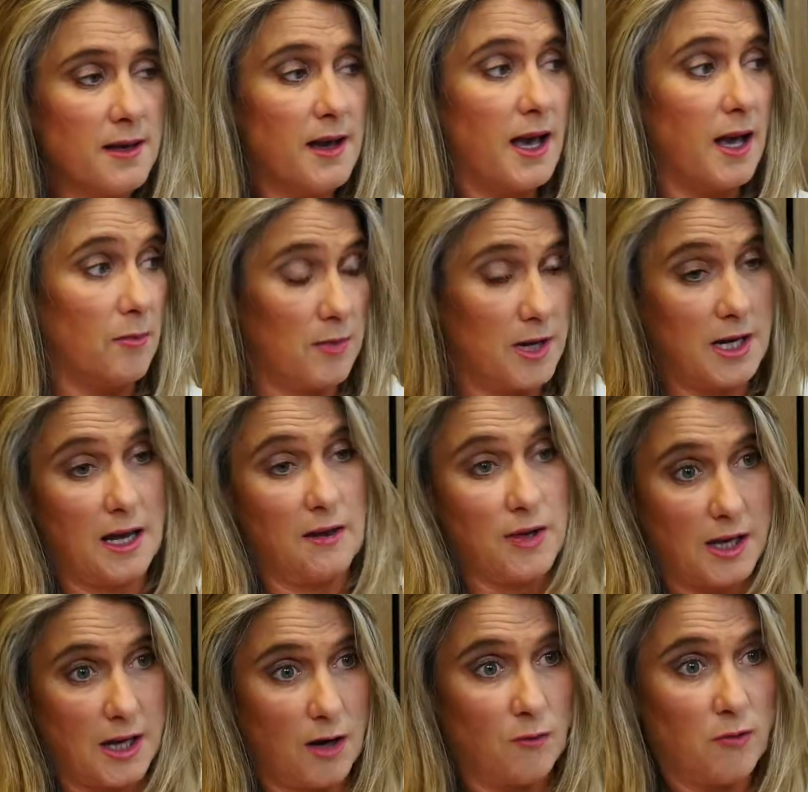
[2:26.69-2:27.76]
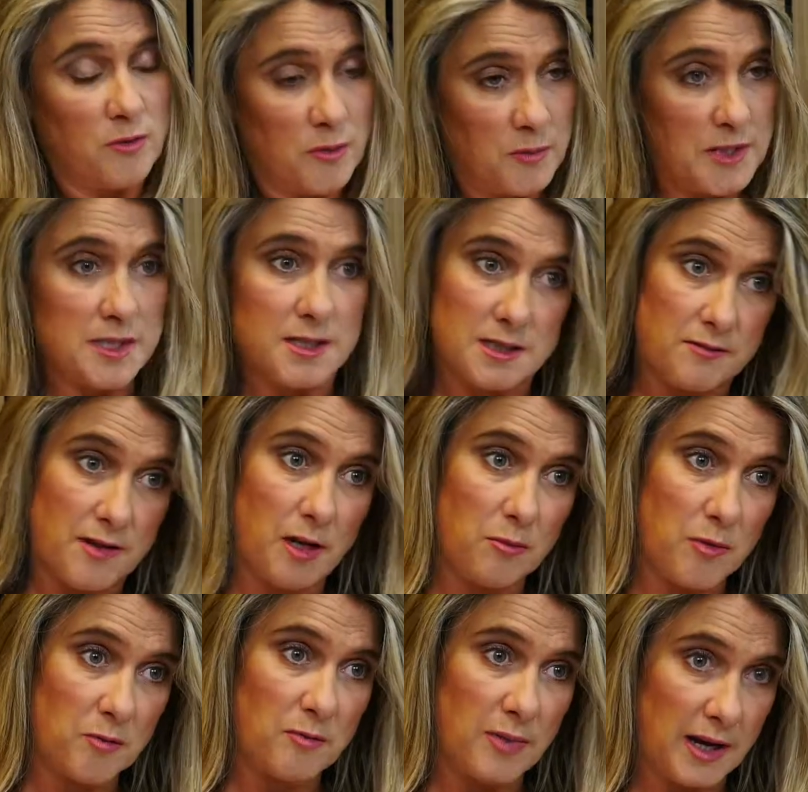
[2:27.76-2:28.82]
And having come from a business
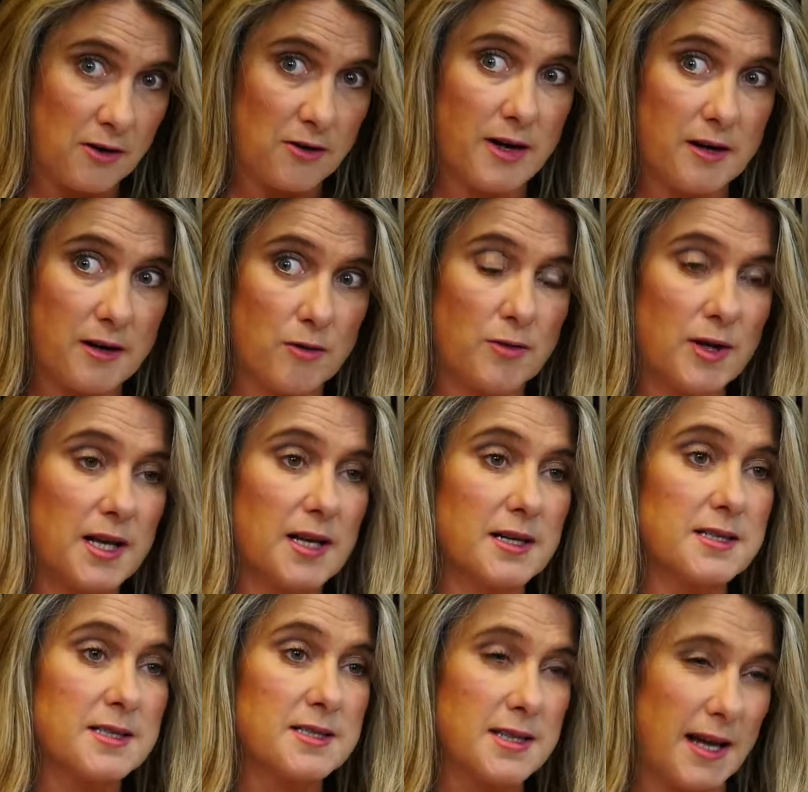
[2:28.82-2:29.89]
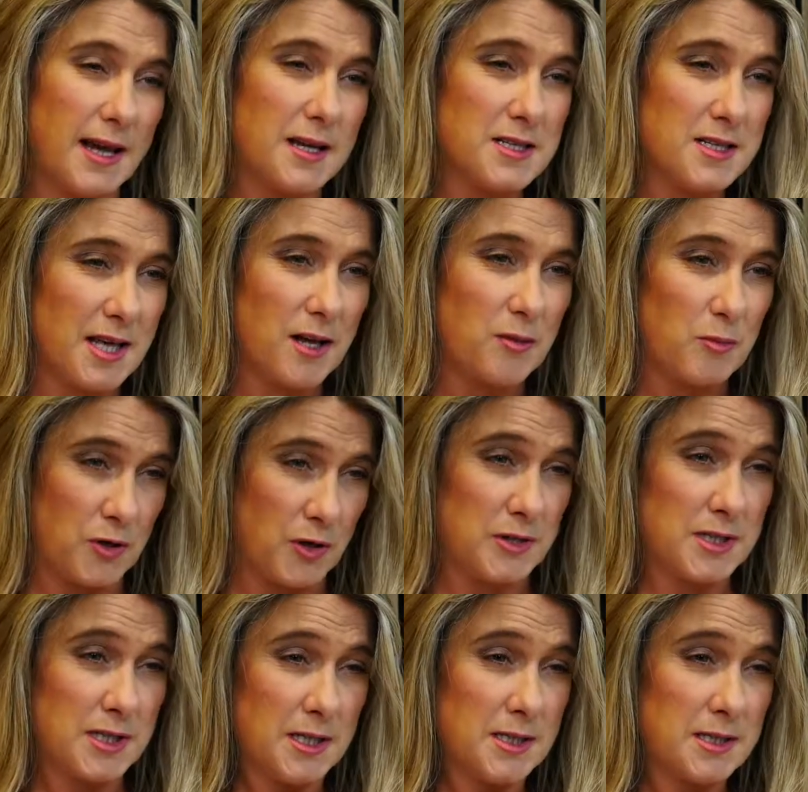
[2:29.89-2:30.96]
development background, I really understand that
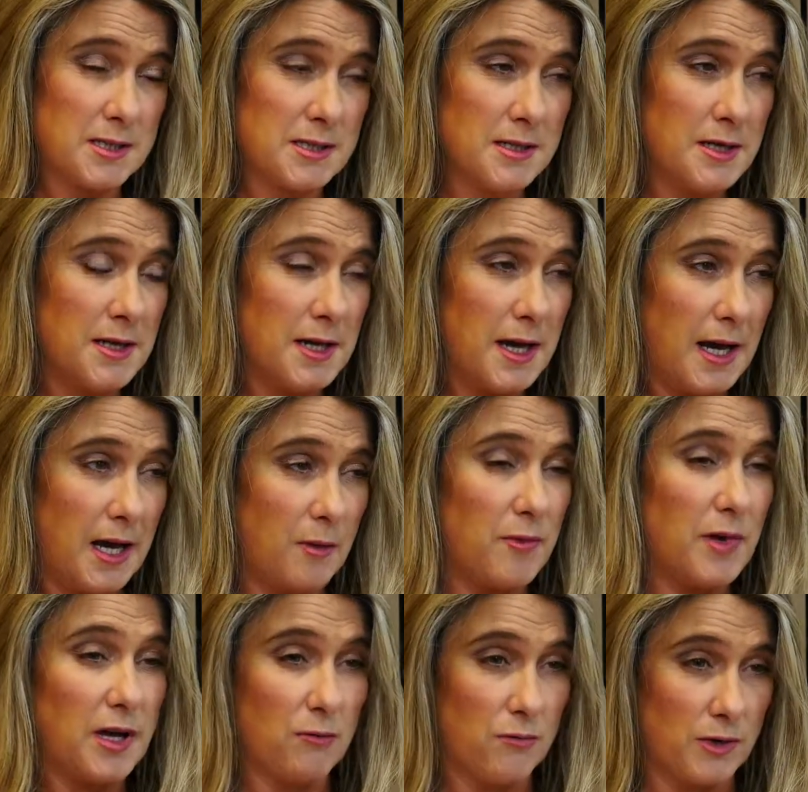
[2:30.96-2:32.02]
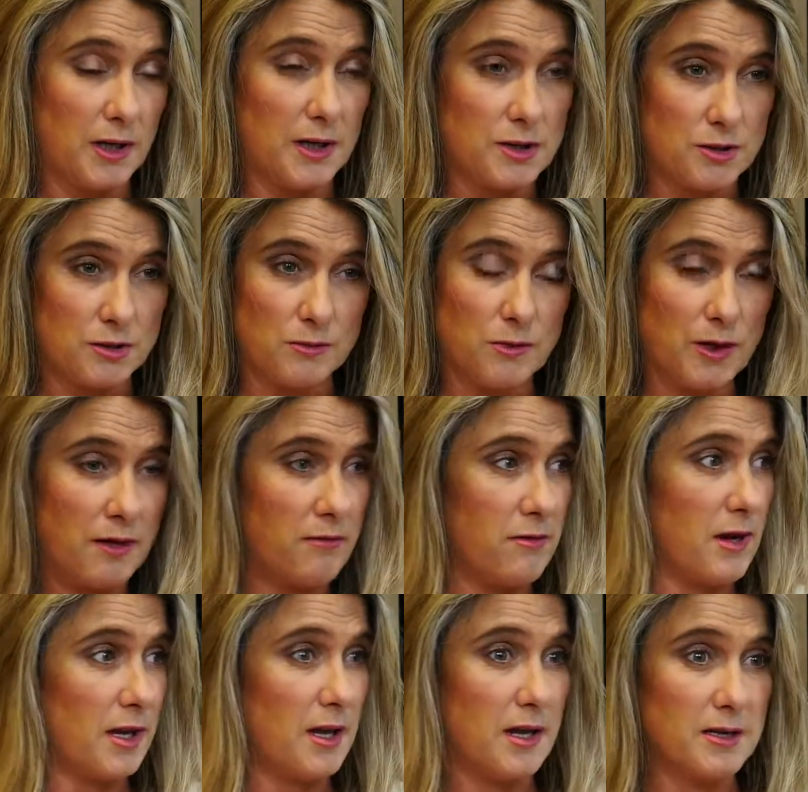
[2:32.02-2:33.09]
process, and really do whatever
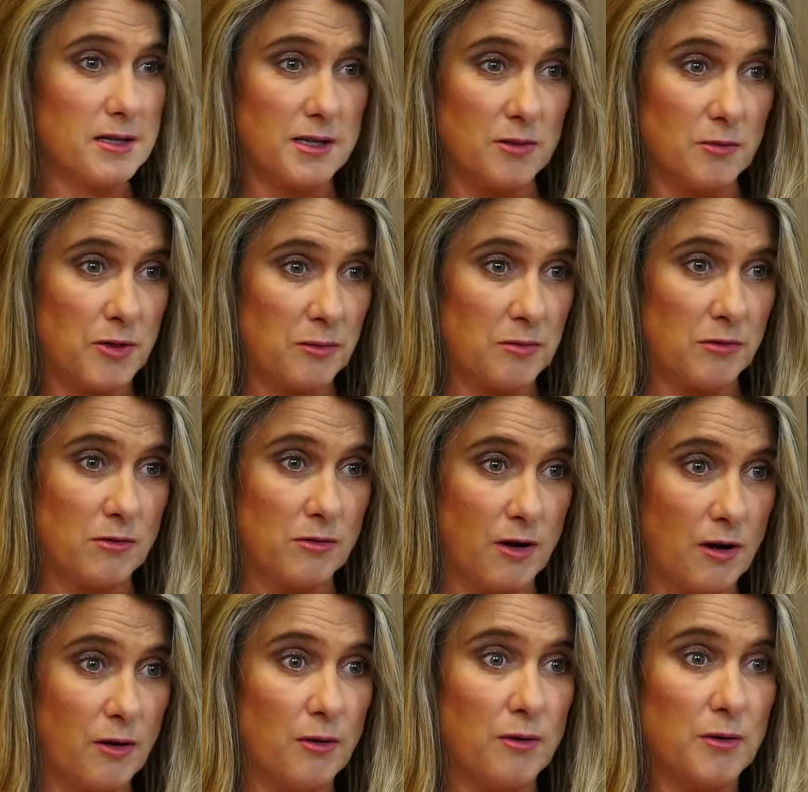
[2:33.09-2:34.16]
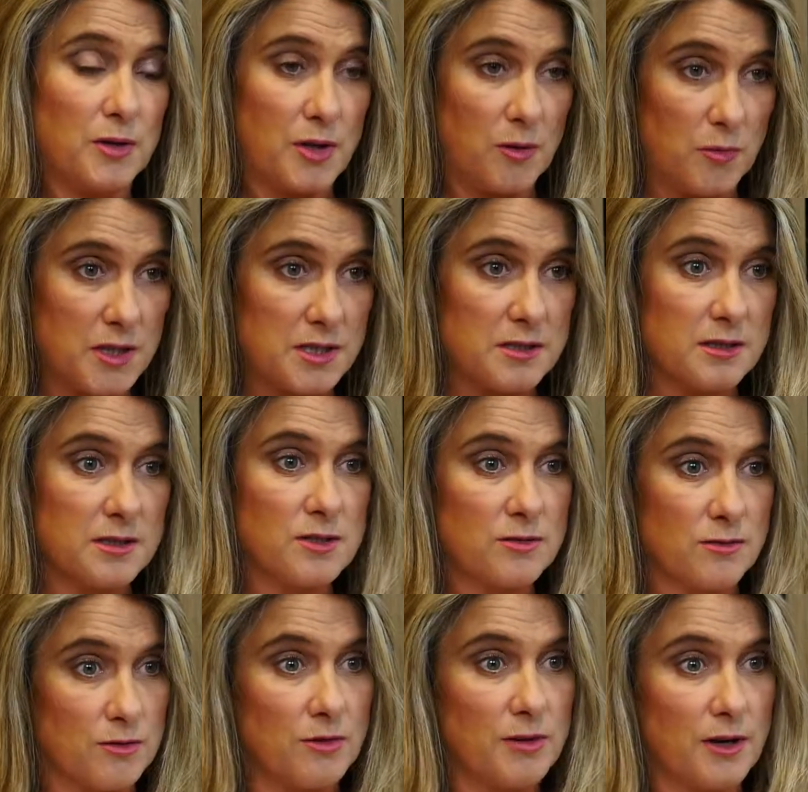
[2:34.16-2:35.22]
I can to help people grow their business
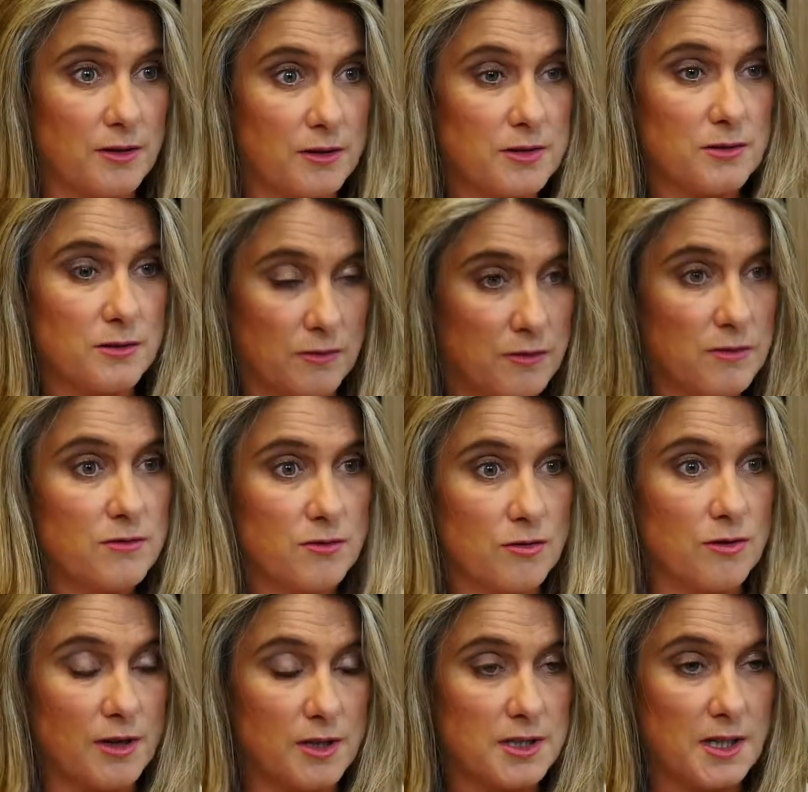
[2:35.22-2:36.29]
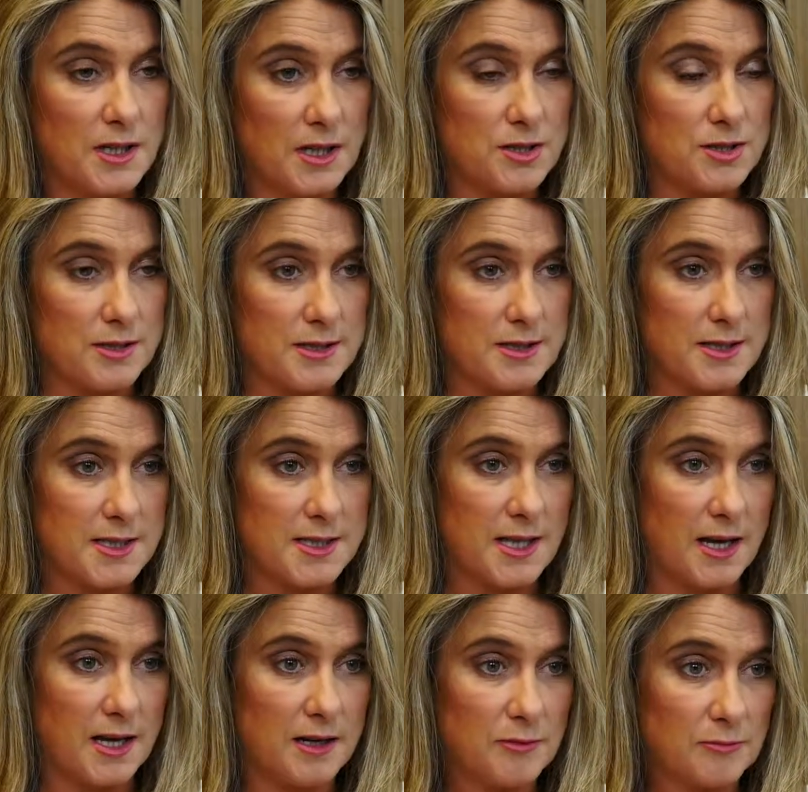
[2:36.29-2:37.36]
through those connections, as I
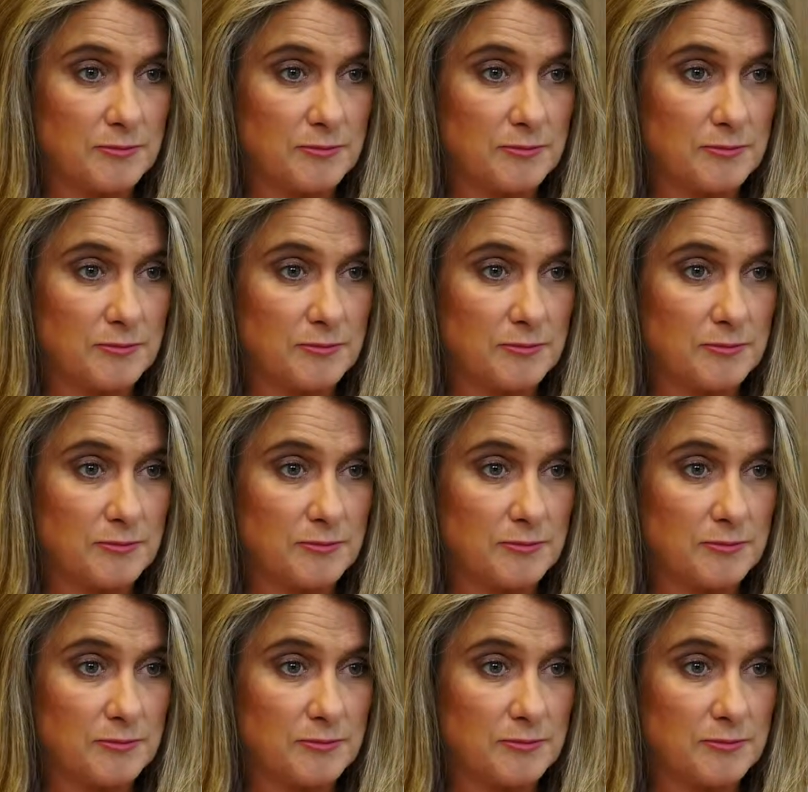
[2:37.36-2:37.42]
say.